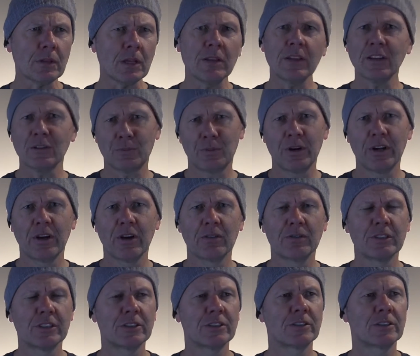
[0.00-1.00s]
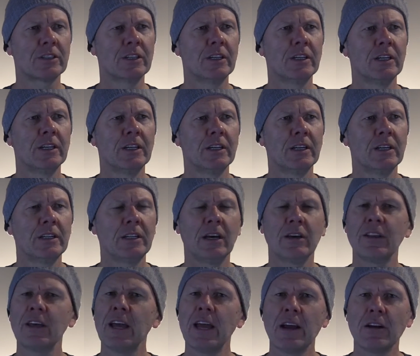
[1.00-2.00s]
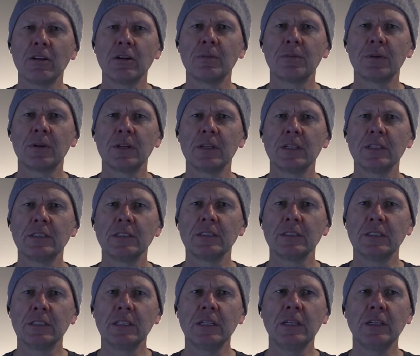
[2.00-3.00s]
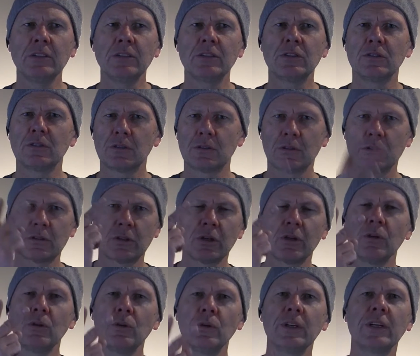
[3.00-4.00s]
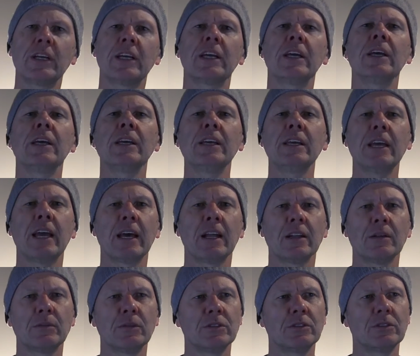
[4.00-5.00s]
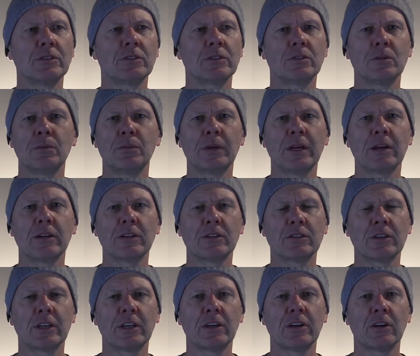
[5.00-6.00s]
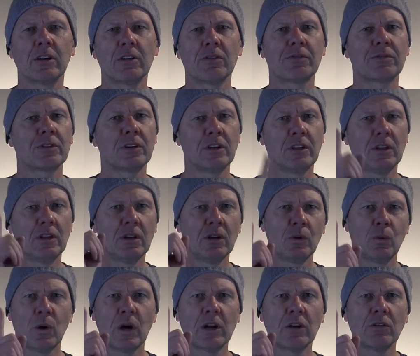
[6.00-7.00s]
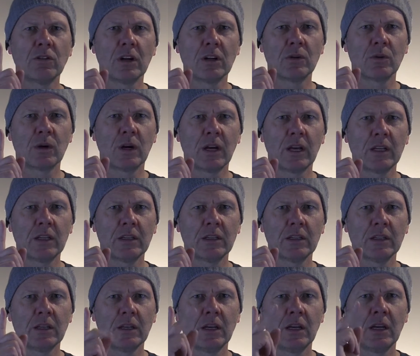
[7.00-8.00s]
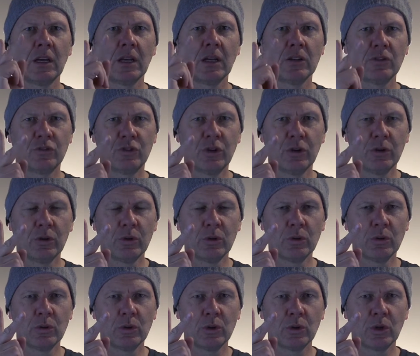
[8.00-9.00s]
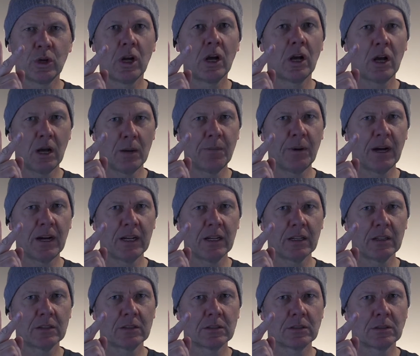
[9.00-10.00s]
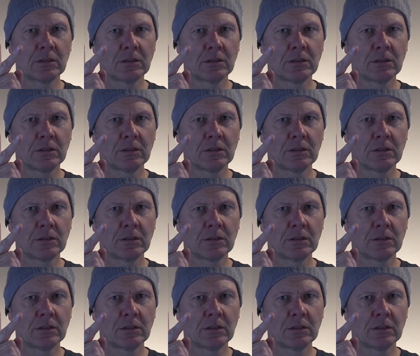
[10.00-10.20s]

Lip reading: That's pretty obvious. Now that aeroplane needs two key elements to be able to take off. One, a runway. Two, a pilot.